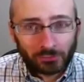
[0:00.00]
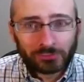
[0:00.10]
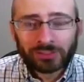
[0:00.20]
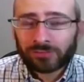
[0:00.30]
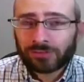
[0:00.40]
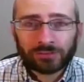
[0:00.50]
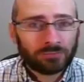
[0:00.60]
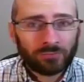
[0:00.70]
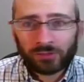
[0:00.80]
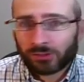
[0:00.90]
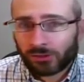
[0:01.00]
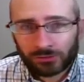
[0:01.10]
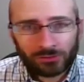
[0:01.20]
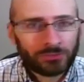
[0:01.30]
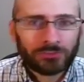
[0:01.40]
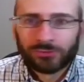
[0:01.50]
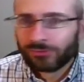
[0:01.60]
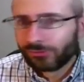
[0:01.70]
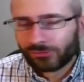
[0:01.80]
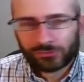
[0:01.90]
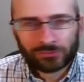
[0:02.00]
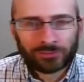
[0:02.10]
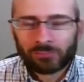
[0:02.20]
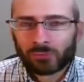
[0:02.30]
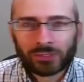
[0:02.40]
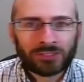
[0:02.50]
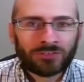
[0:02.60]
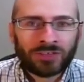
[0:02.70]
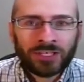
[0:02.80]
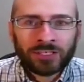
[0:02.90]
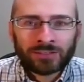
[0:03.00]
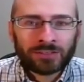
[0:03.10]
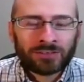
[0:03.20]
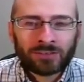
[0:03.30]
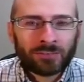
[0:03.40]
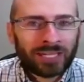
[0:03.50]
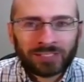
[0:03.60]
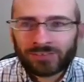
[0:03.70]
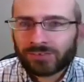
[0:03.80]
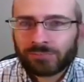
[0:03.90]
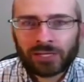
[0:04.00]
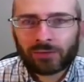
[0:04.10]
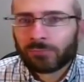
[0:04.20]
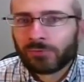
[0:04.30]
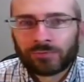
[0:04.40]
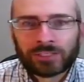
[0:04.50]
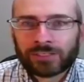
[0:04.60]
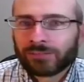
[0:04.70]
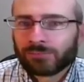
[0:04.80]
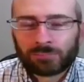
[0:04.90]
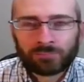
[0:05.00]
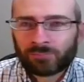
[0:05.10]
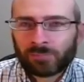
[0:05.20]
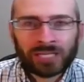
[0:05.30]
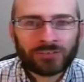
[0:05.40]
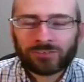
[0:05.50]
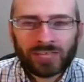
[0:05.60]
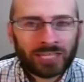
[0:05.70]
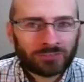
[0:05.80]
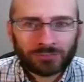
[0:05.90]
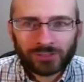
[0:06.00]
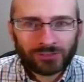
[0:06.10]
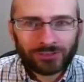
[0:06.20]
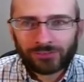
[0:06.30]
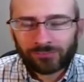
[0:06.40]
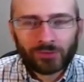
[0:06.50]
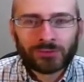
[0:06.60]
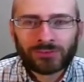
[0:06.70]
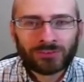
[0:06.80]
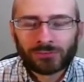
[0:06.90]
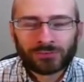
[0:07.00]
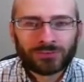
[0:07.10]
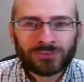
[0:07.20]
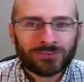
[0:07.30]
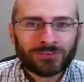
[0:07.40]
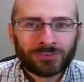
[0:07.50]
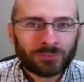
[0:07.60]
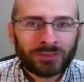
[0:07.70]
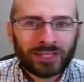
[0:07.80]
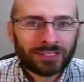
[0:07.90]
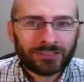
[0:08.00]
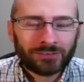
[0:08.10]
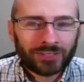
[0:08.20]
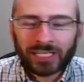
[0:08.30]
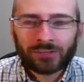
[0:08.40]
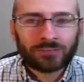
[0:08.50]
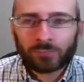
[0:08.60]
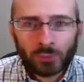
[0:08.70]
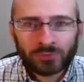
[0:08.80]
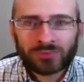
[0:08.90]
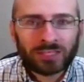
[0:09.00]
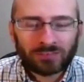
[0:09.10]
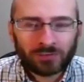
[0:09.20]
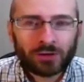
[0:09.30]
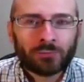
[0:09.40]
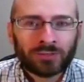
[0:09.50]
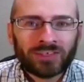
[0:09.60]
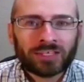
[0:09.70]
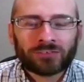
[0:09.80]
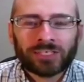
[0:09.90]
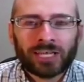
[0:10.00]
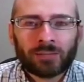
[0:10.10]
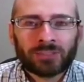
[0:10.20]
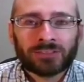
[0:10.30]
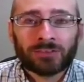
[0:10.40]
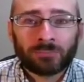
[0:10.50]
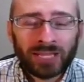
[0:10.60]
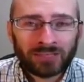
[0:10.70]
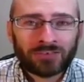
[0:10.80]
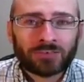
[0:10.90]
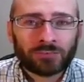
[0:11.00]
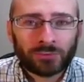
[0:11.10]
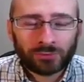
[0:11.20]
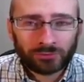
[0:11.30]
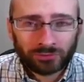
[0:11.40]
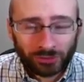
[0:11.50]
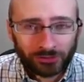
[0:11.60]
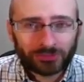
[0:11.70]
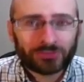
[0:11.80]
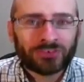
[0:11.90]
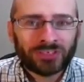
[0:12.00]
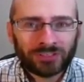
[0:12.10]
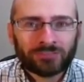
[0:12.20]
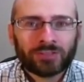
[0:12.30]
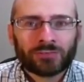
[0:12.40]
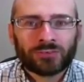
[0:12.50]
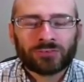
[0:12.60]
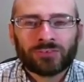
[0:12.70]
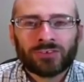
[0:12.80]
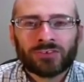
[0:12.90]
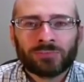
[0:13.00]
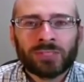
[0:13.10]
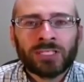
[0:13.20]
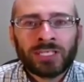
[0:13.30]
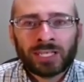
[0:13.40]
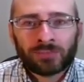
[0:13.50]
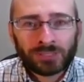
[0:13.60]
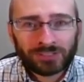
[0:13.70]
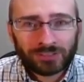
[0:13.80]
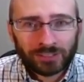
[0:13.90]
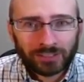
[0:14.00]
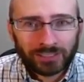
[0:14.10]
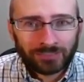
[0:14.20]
a loan, a car loan or a mortgage, that the bank is somehow moving piles of cash around in their vault in order to put that in their account. Of course, that's not what's actually happening. The banks, through their charters in the Federal Reserve System, have been